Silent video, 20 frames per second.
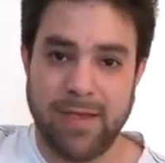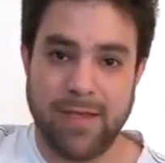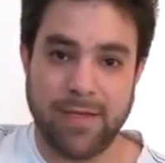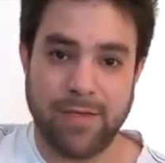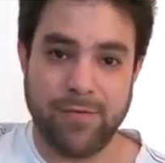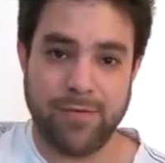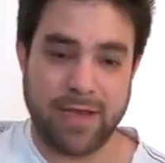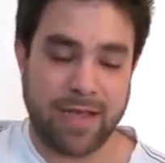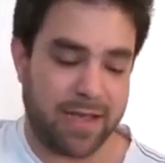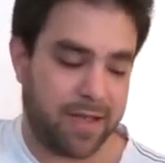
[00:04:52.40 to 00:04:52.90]

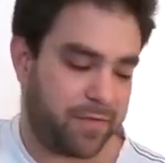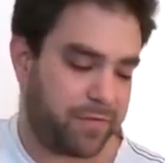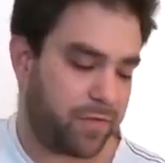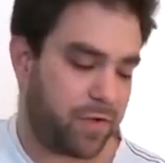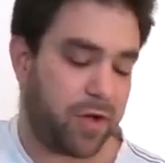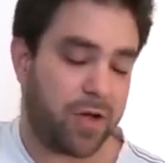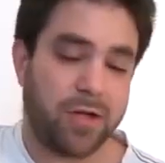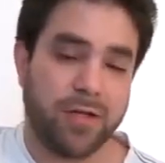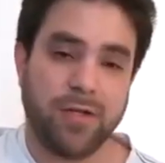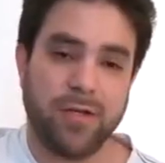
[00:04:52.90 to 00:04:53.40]
And you
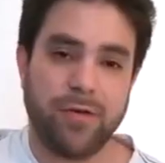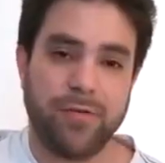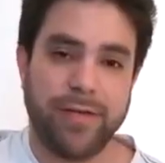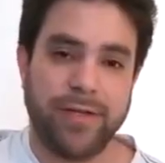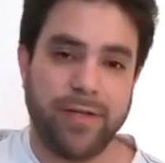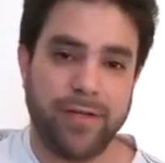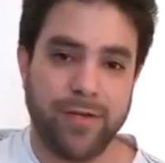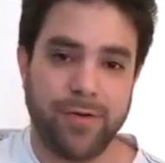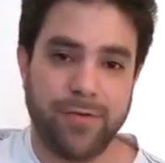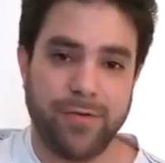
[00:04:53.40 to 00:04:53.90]
have
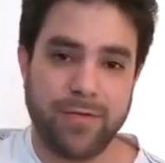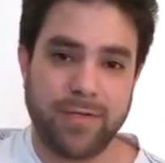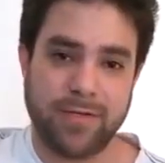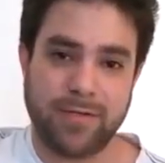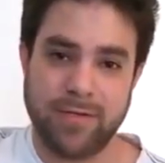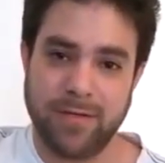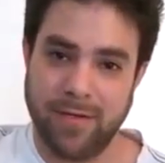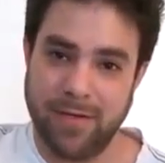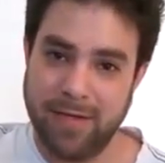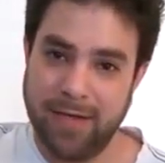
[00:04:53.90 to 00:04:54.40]
ongoing
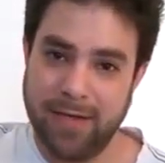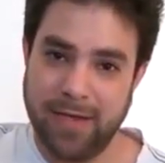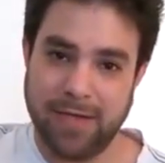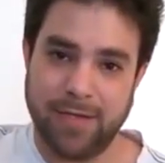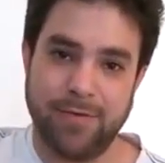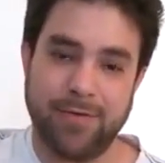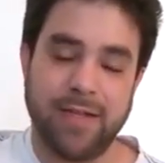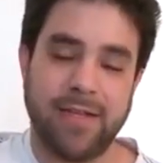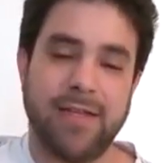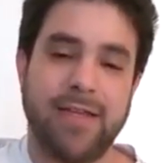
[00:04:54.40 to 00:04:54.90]
notes,
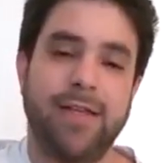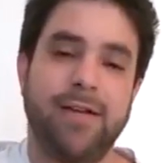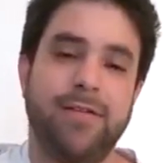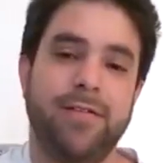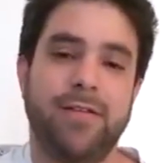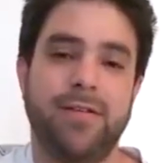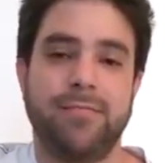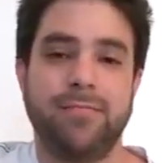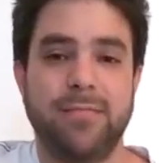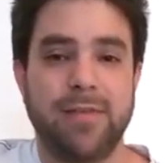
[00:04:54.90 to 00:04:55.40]
and you can
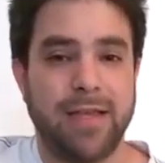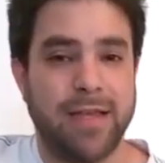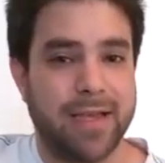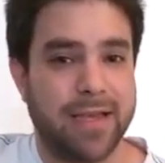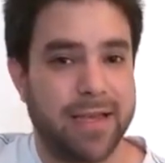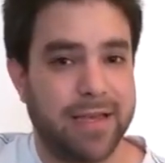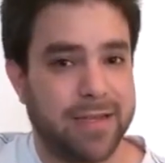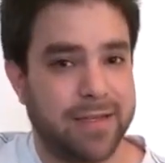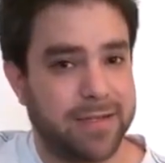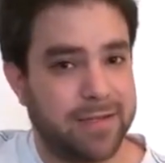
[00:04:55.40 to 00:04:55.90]
hear them
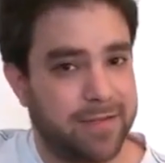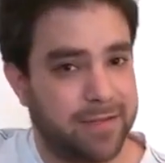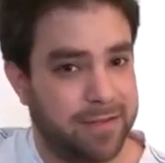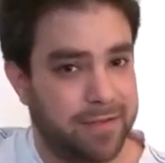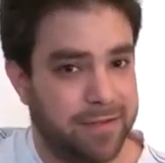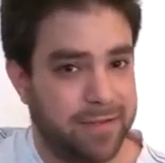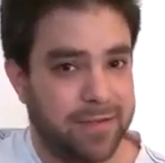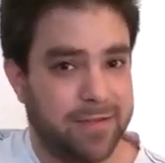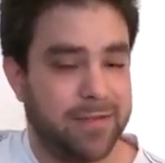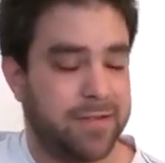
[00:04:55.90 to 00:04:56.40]
and
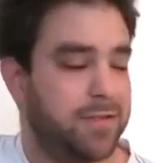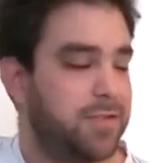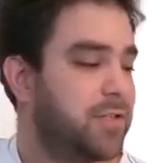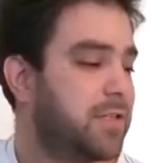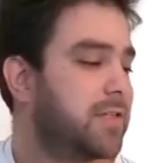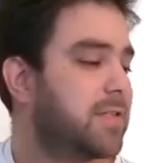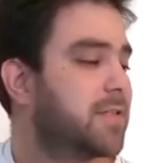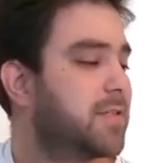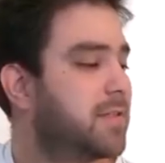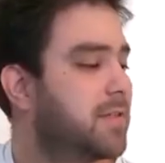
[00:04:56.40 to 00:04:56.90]

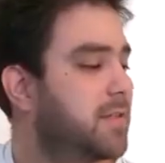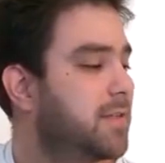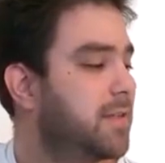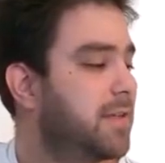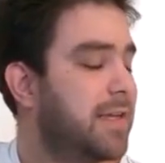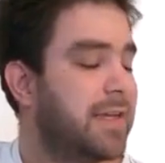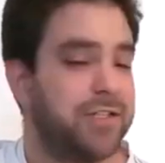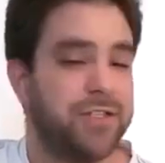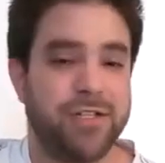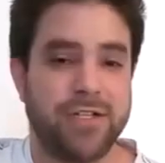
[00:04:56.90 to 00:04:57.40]
just
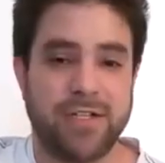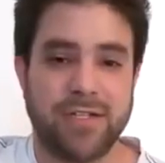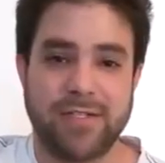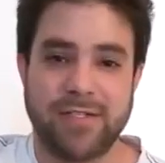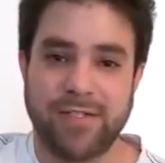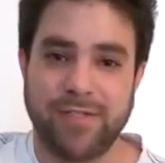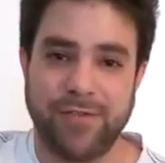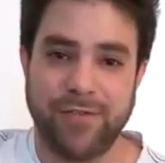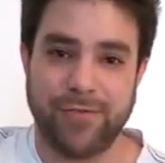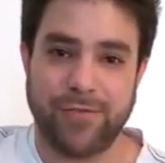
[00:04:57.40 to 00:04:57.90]

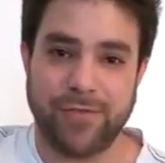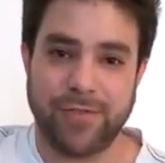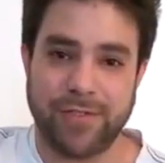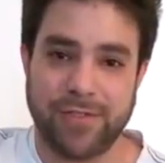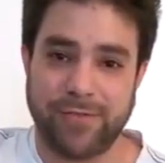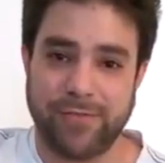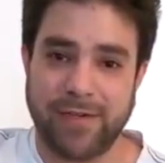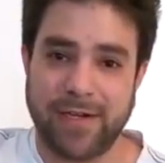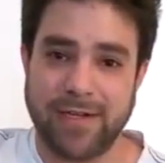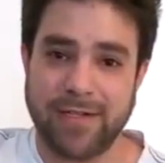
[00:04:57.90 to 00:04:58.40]
adjust your
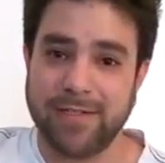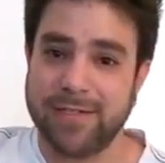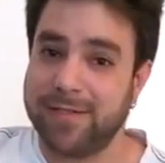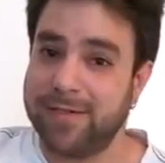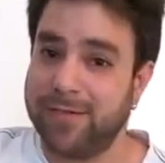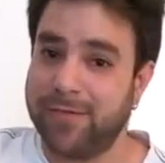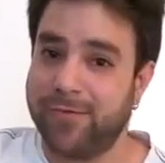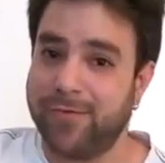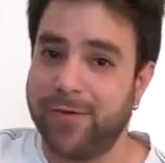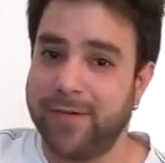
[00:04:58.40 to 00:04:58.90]
strings
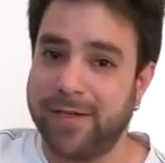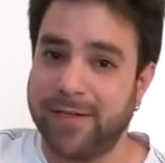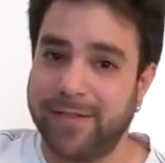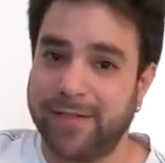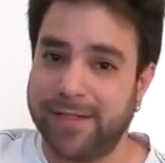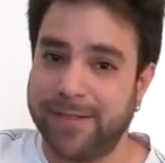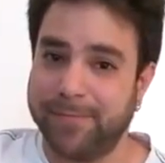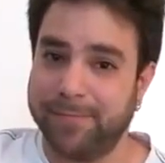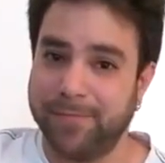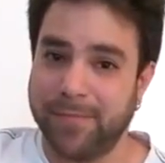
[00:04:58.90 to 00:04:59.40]

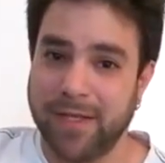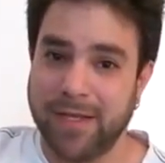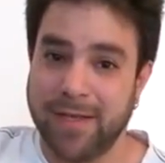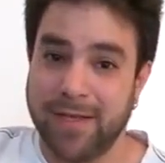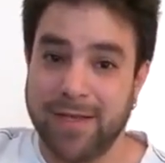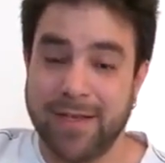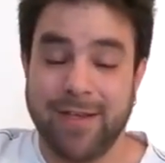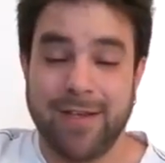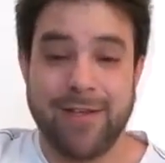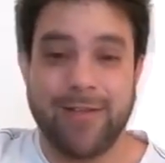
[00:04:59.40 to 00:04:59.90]
accordingly.
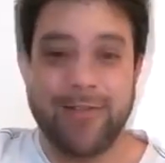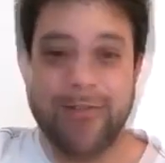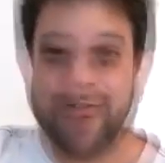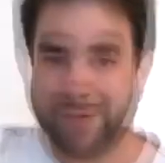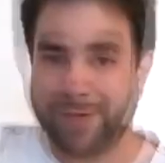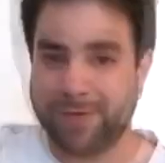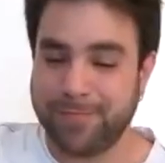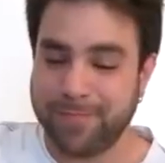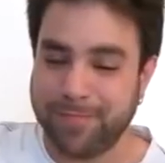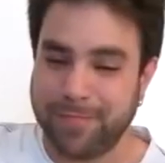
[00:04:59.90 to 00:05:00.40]

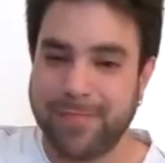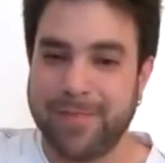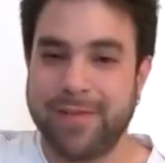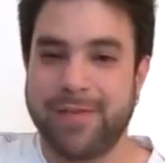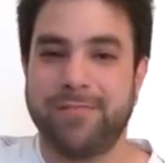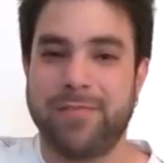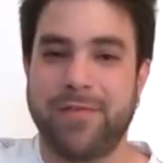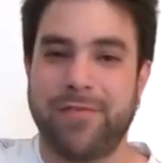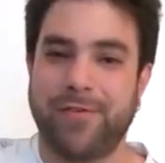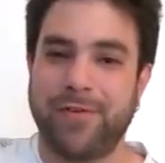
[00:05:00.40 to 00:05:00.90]
So
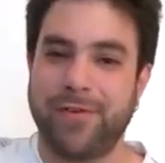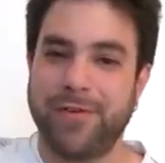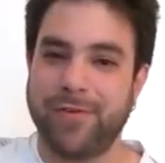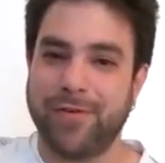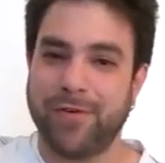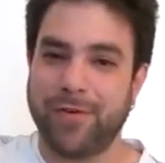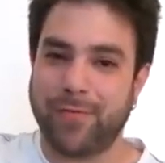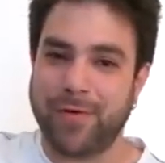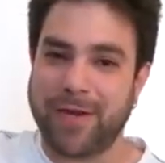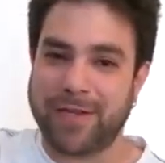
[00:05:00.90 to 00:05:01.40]
Before you
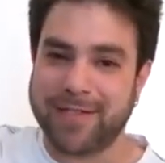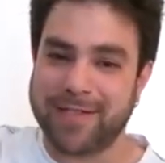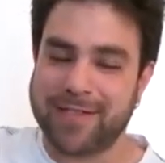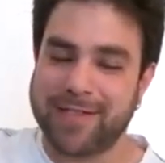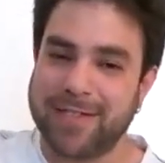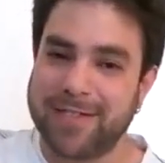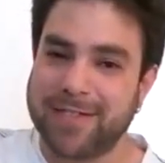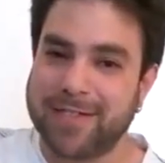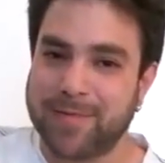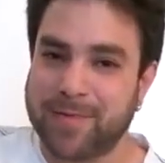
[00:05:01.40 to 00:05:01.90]
go practice
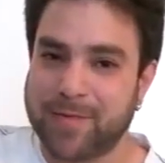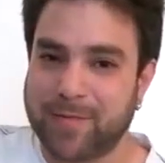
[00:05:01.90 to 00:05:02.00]
this,